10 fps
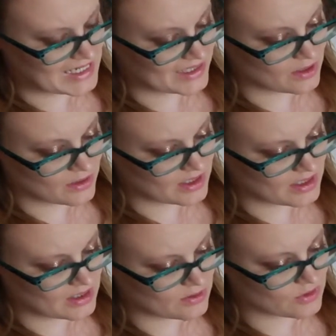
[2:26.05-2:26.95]
I started to
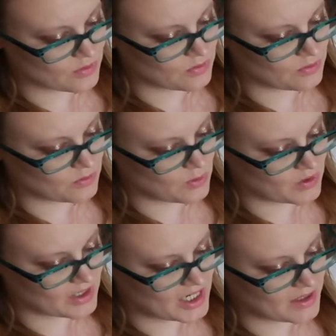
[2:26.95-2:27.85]
get in trouble
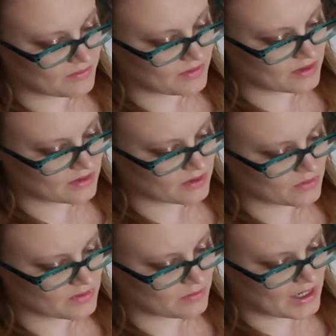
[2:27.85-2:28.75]
more and eventually
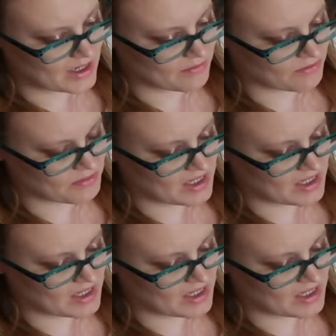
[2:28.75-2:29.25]
was banned from